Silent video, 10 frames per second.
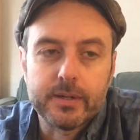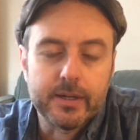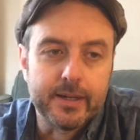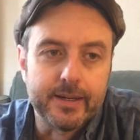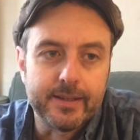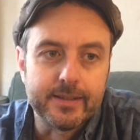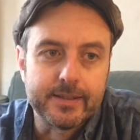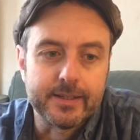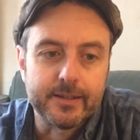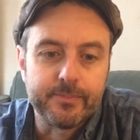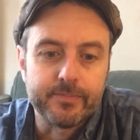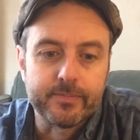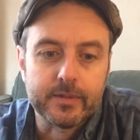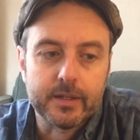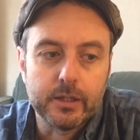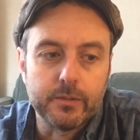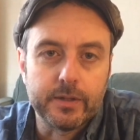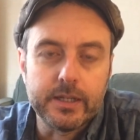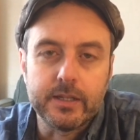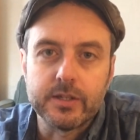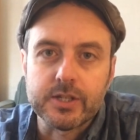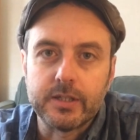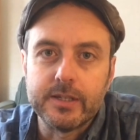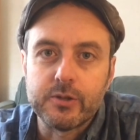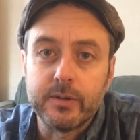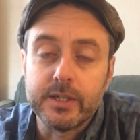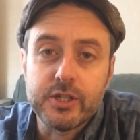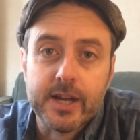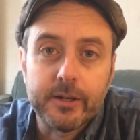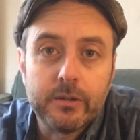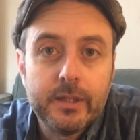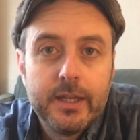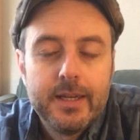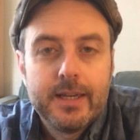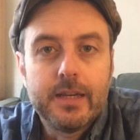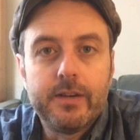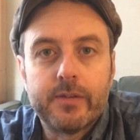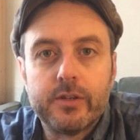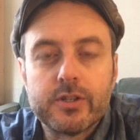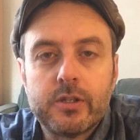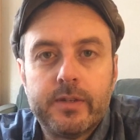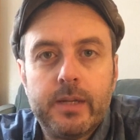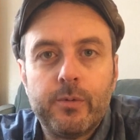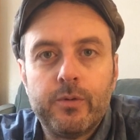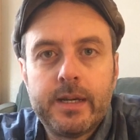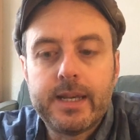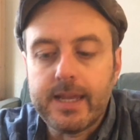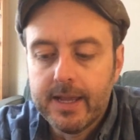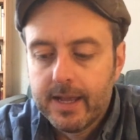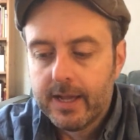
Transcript: and hopefully you can start enjoying his channel if you haven't discovered him already.